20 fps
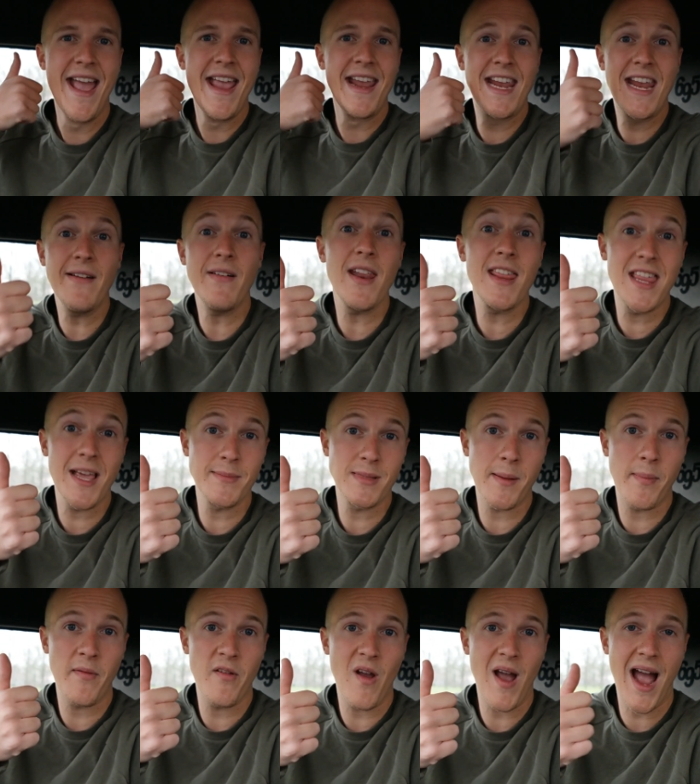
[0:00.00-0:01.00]
Give it a thumbs up
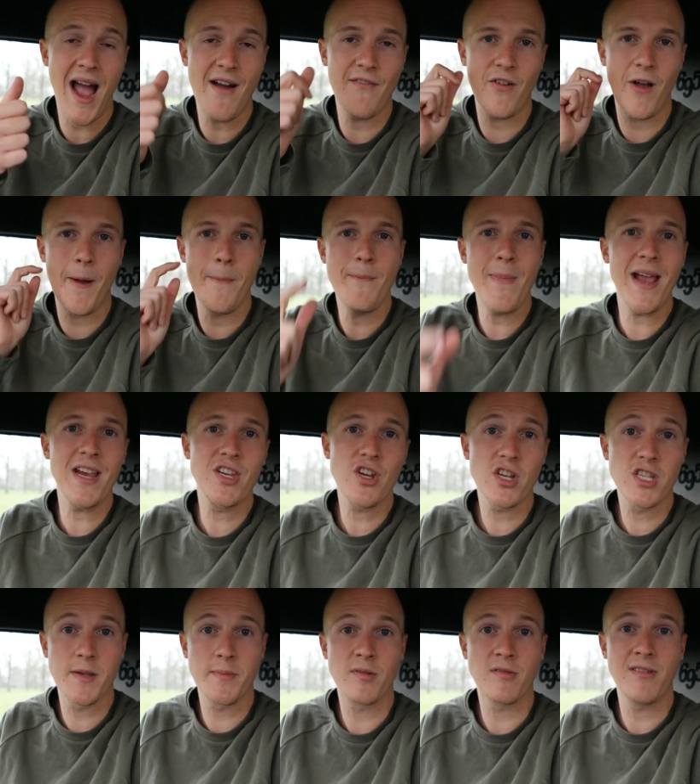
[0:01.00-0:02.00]
if you have, and make sure to
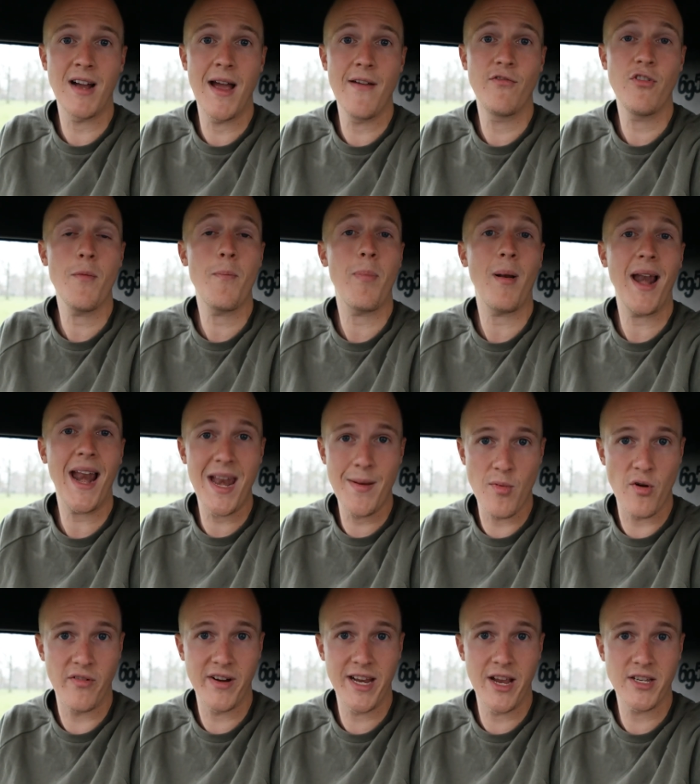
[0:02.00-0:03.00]
subscribe for plenty
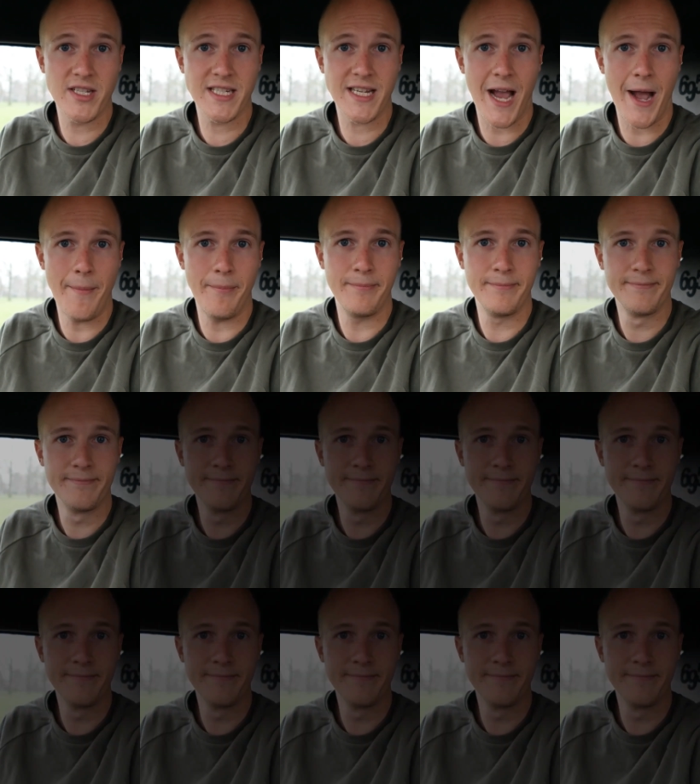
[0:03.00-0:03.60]
more videos to come.